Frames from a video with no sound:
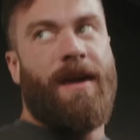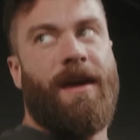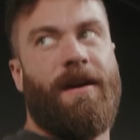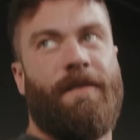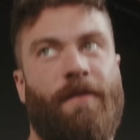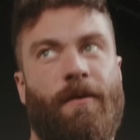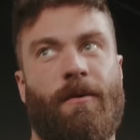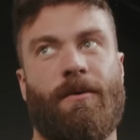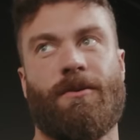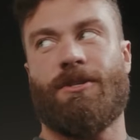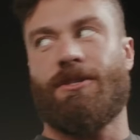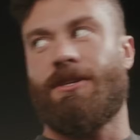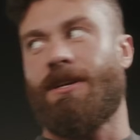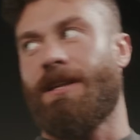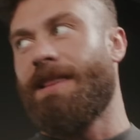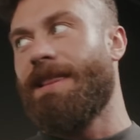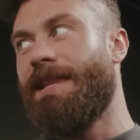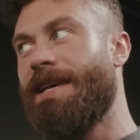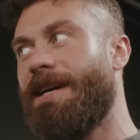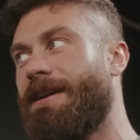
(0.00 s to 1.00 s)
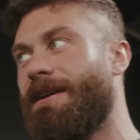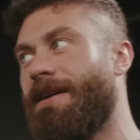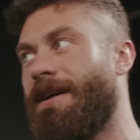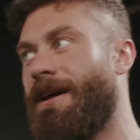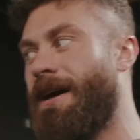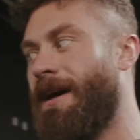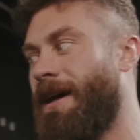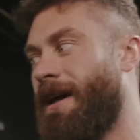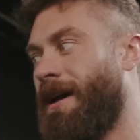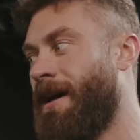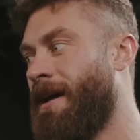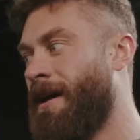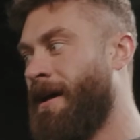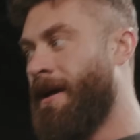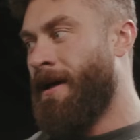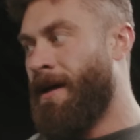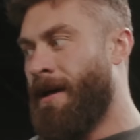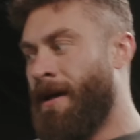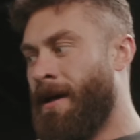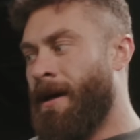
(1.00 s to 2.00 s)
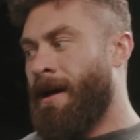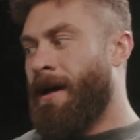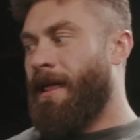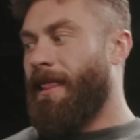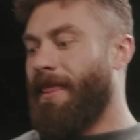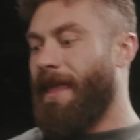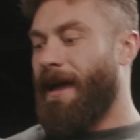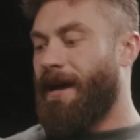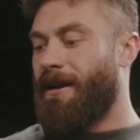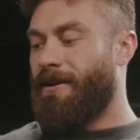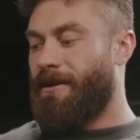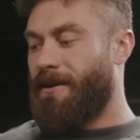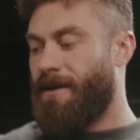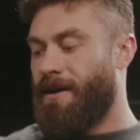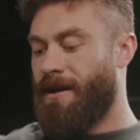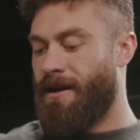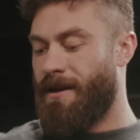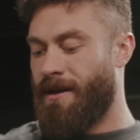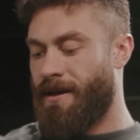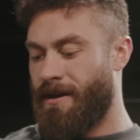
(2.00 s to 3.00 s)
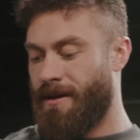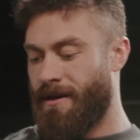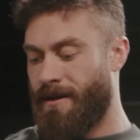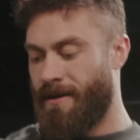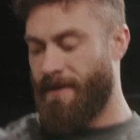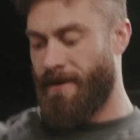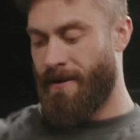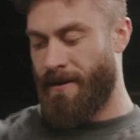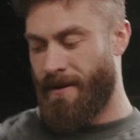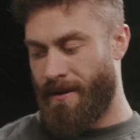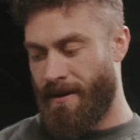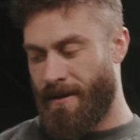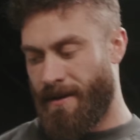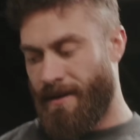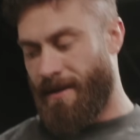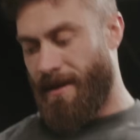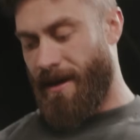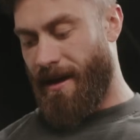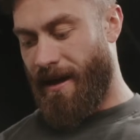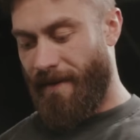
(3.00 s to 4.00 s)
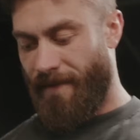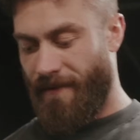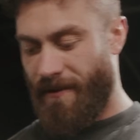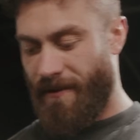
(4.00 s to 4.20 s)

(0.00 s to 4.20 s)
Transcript: If it were just a little lighter, like if